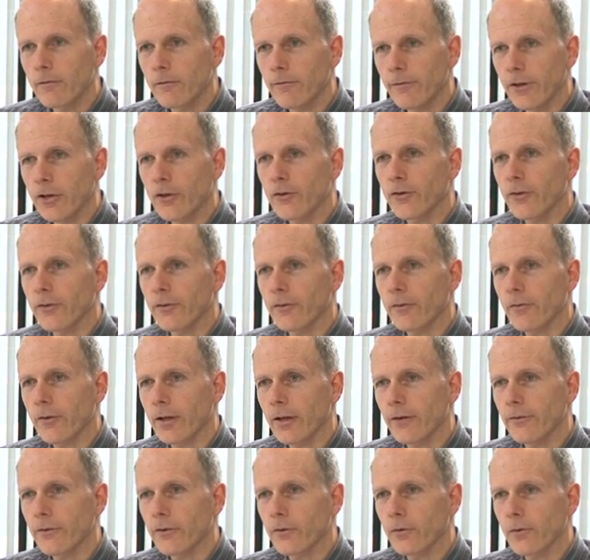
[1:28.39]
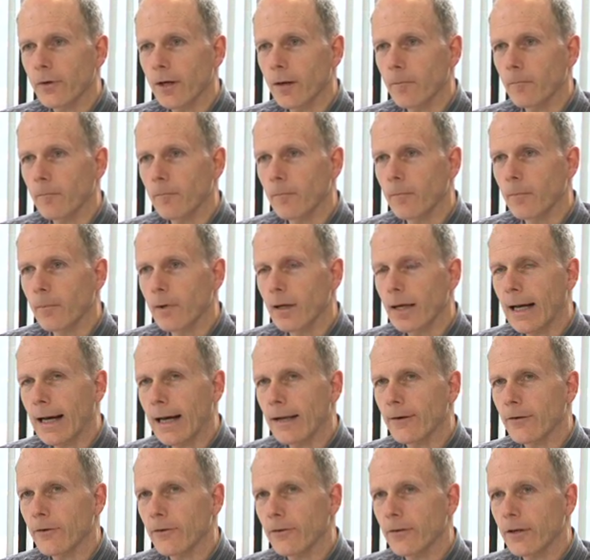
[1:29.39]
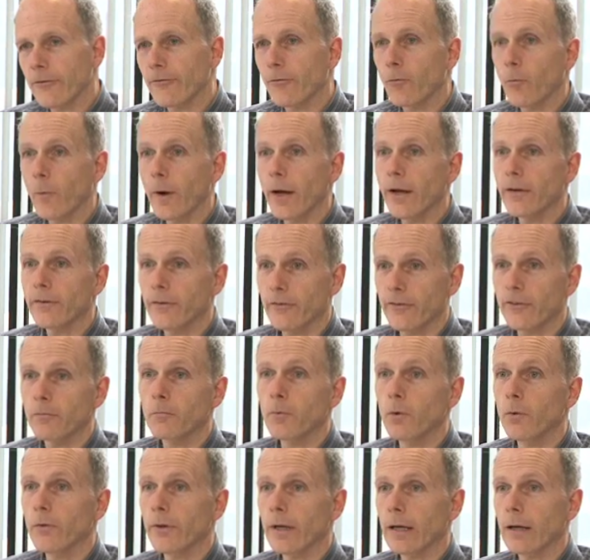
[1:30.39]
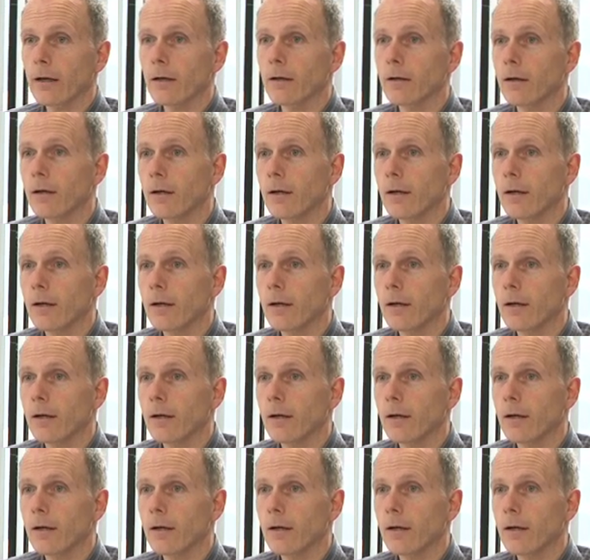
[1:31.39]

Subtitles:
features of the histogram and different ways of smoothing